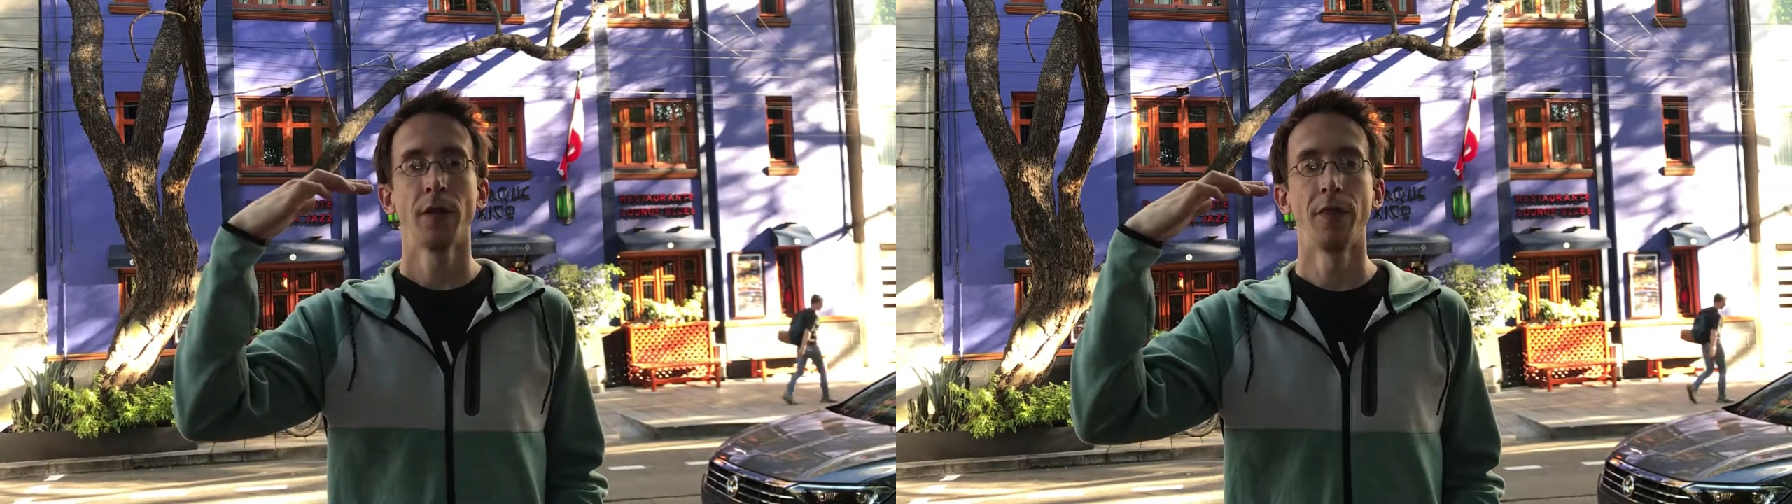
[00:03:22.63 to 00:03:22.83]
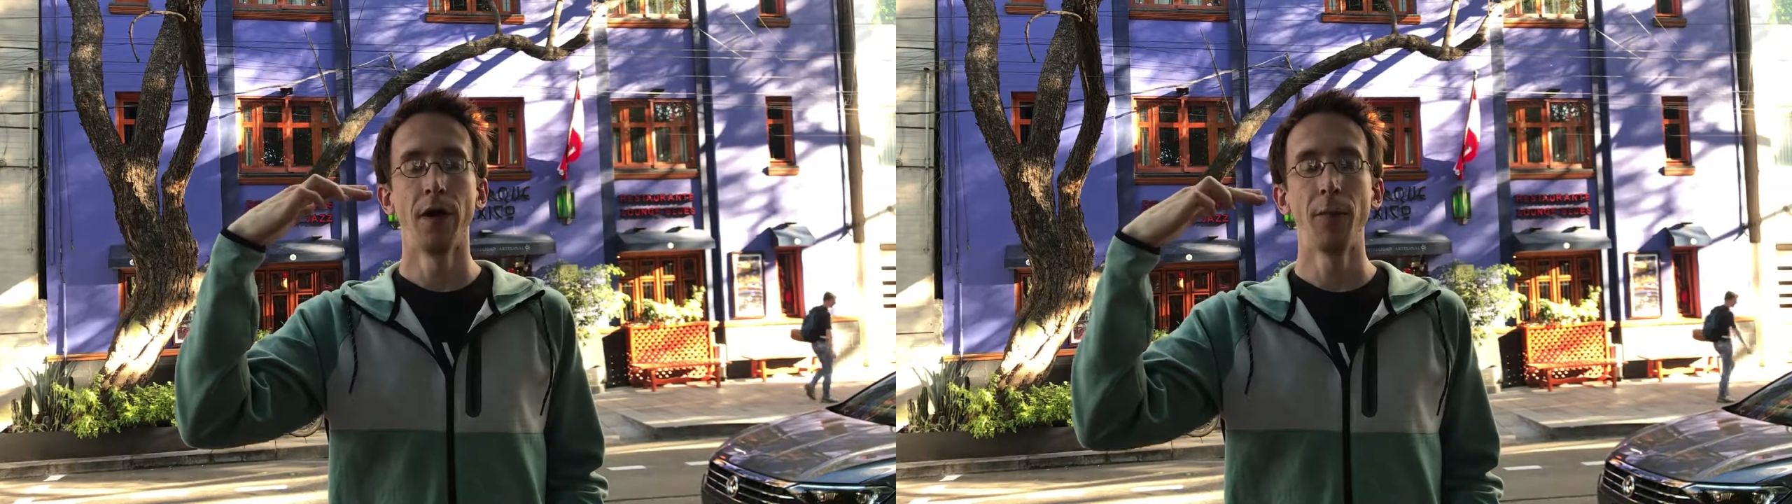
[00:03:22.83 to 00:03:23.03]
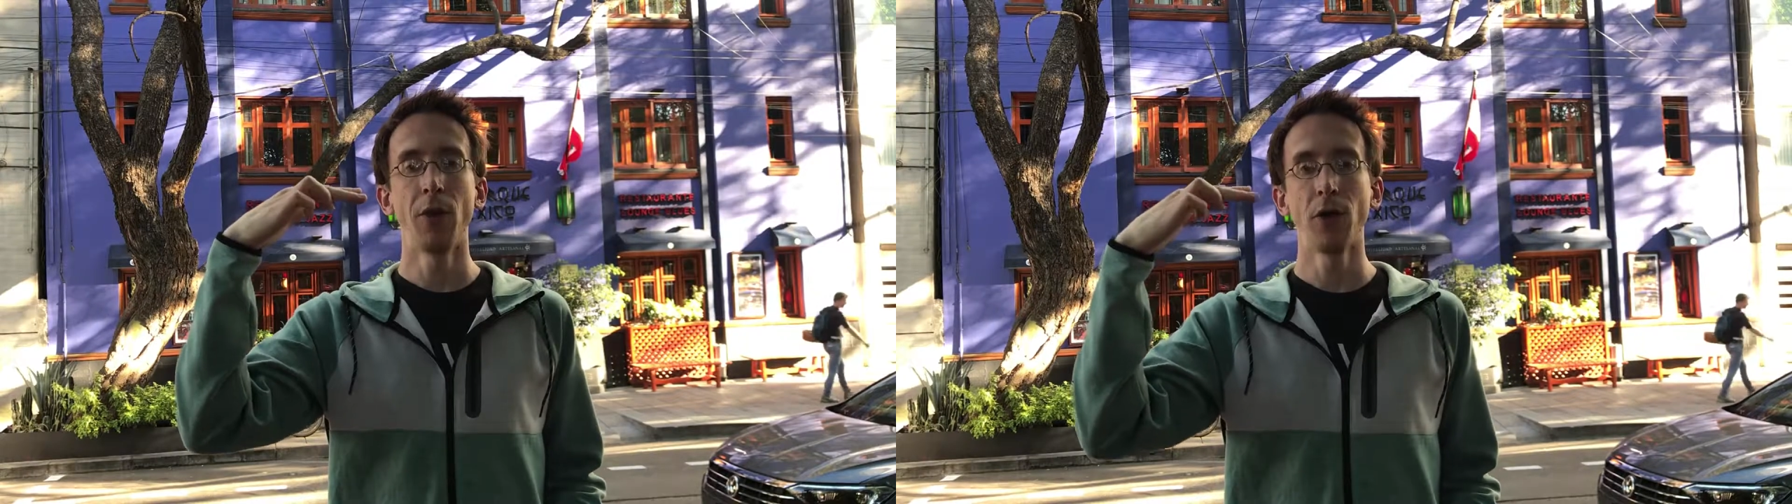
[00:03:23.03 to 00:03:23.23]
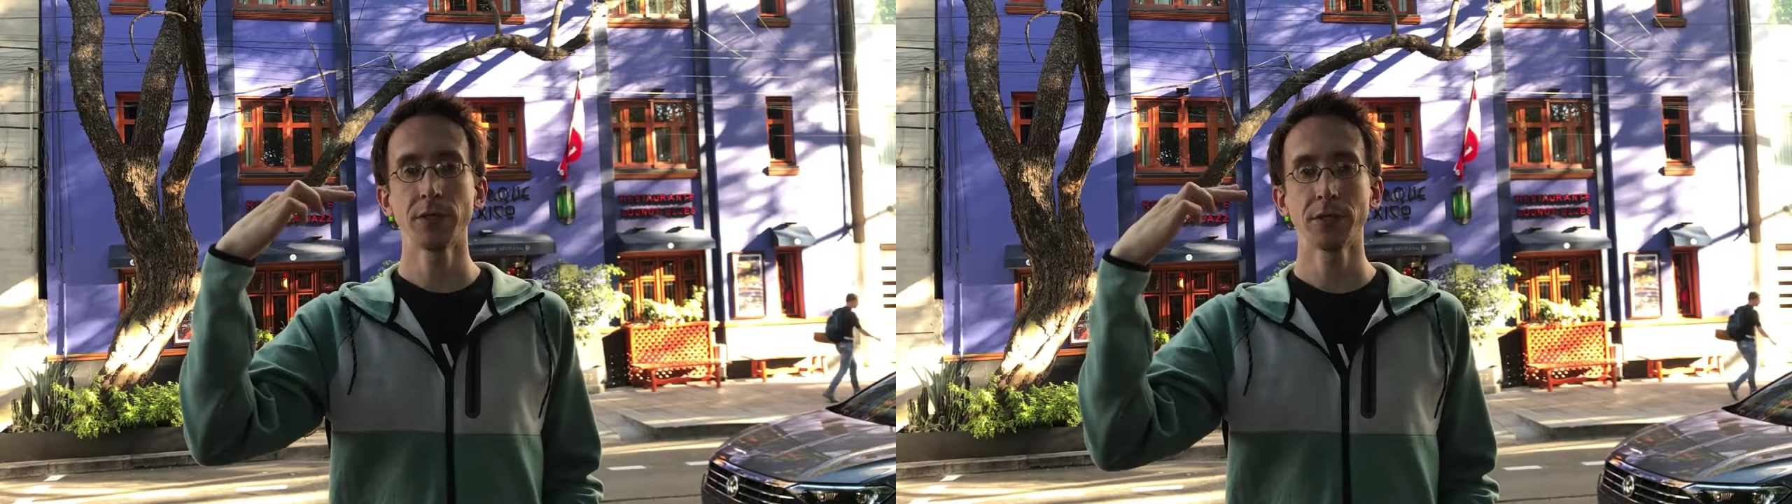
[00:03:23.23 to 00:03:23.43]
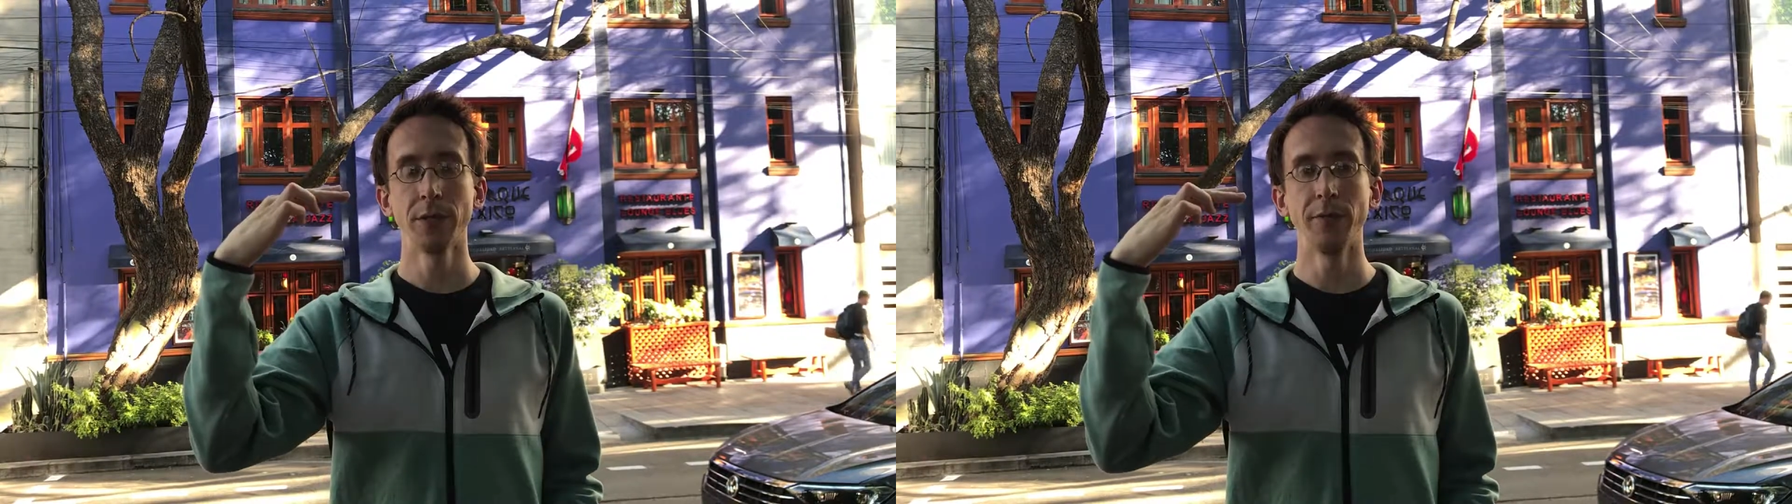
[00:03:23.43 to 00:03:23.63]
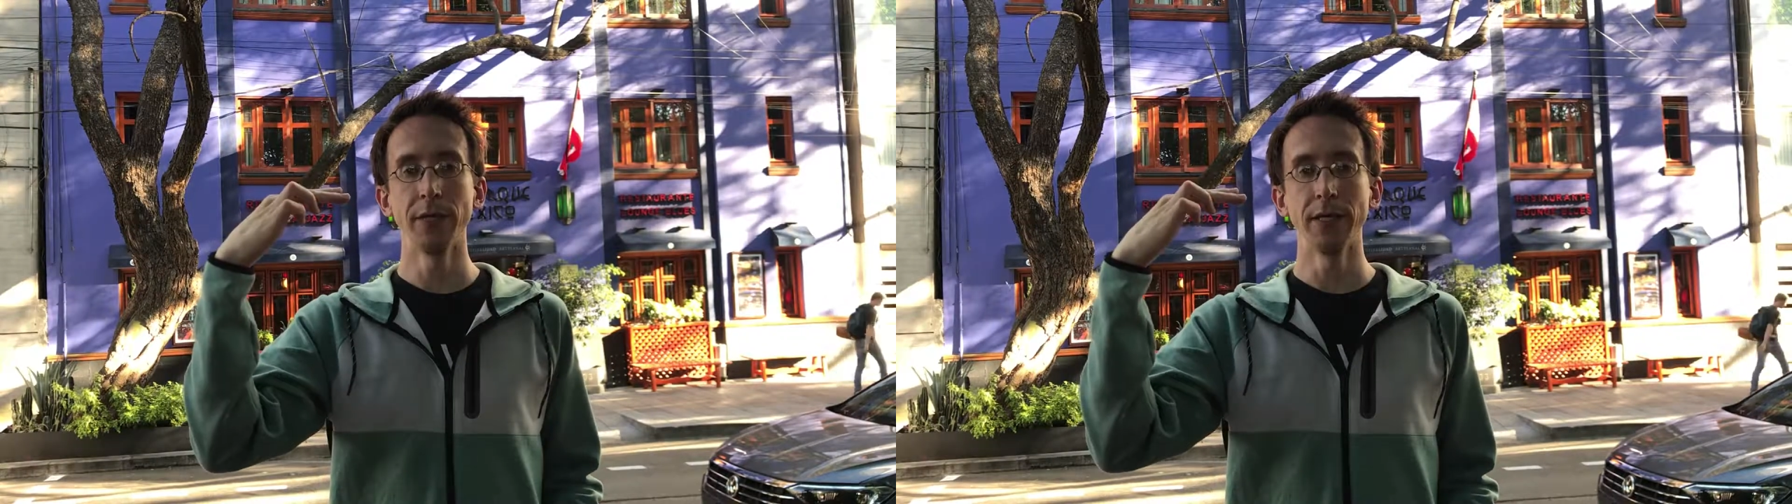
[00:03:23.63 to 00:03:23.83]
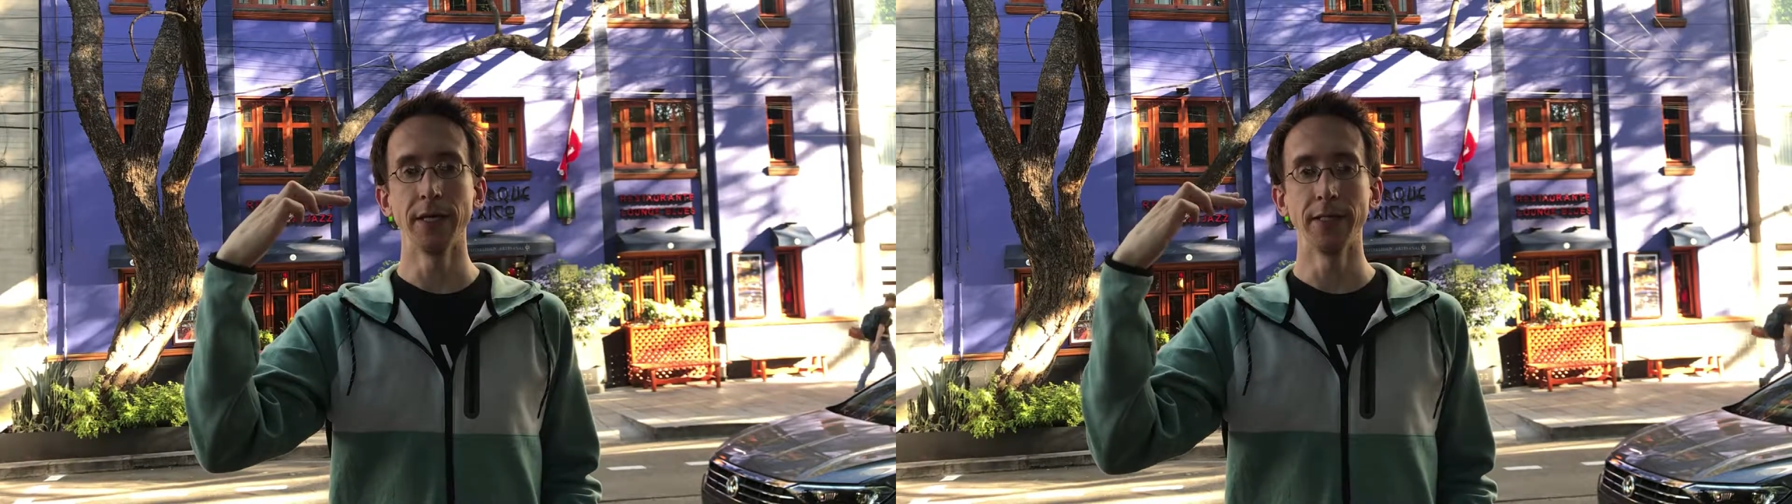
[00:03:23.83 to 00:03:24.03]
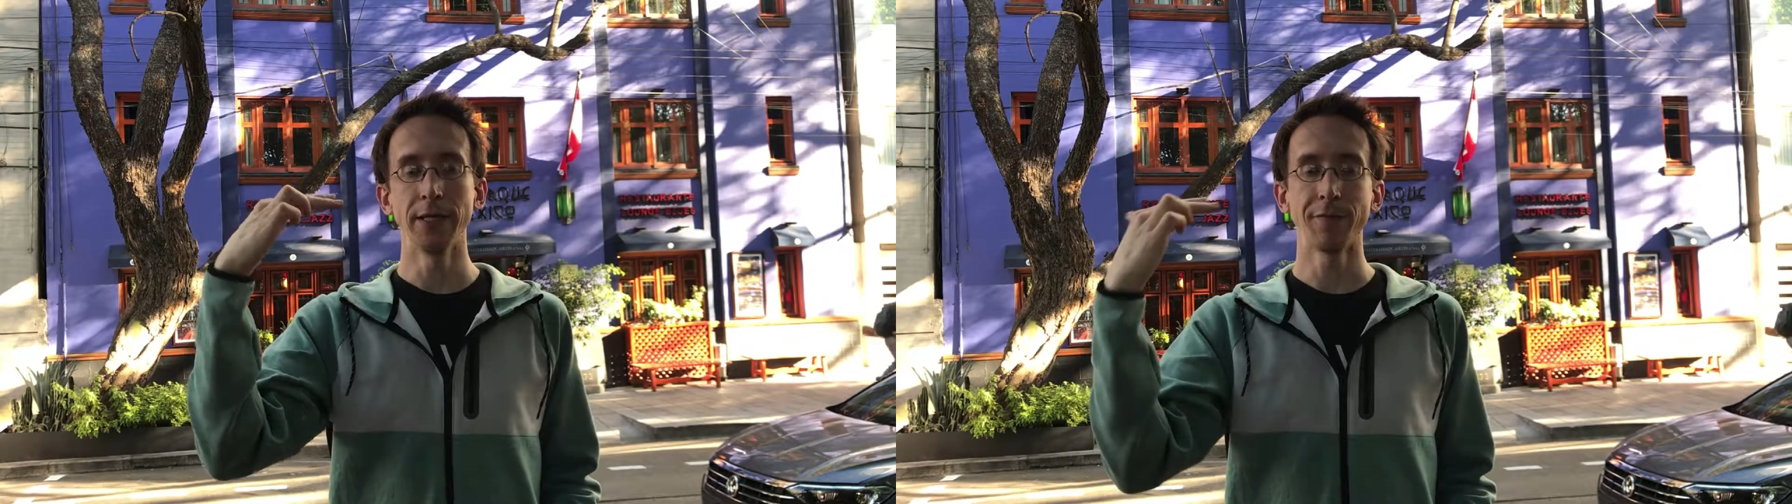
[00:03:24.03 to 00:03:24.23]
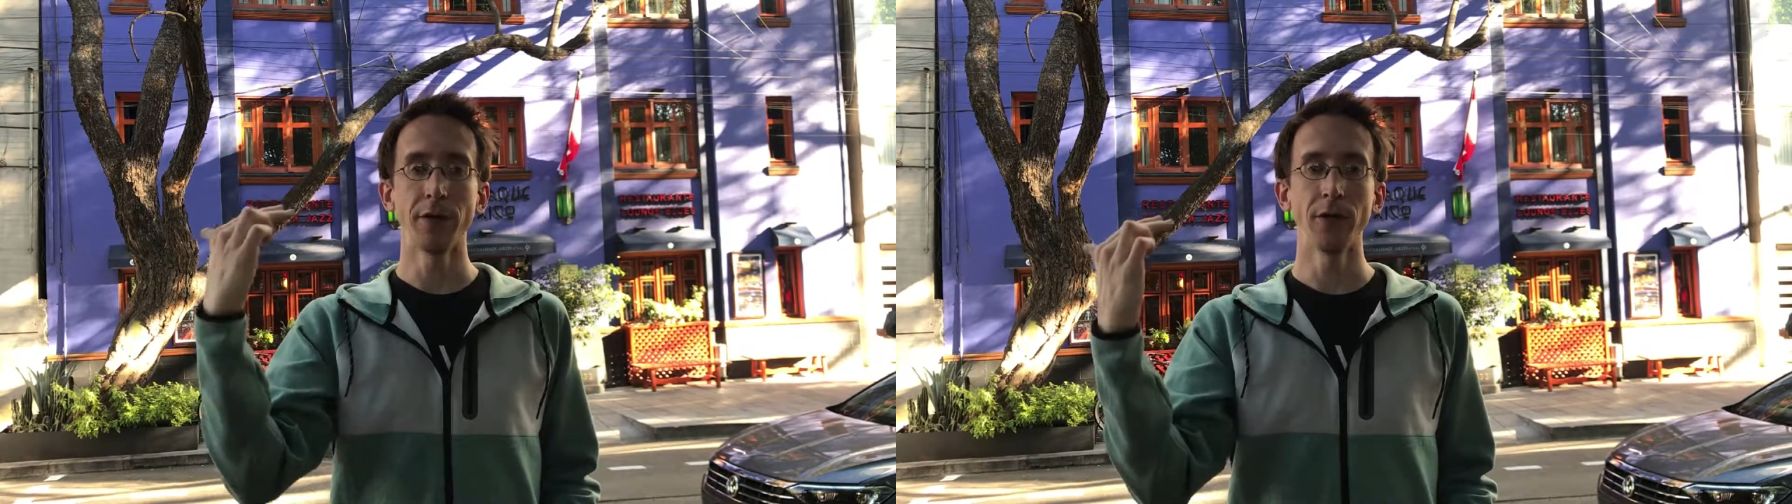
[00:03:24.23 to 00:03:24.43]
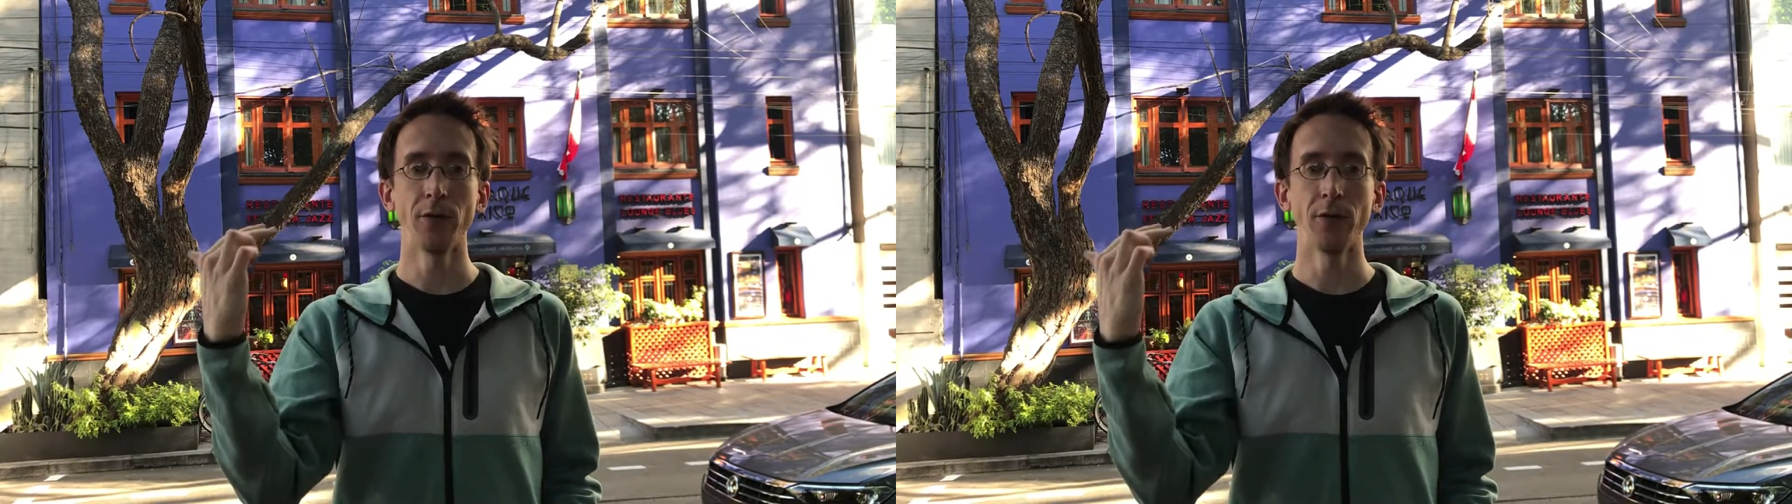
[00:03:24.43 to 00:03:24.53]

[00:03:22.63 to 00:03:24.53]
the post to be different.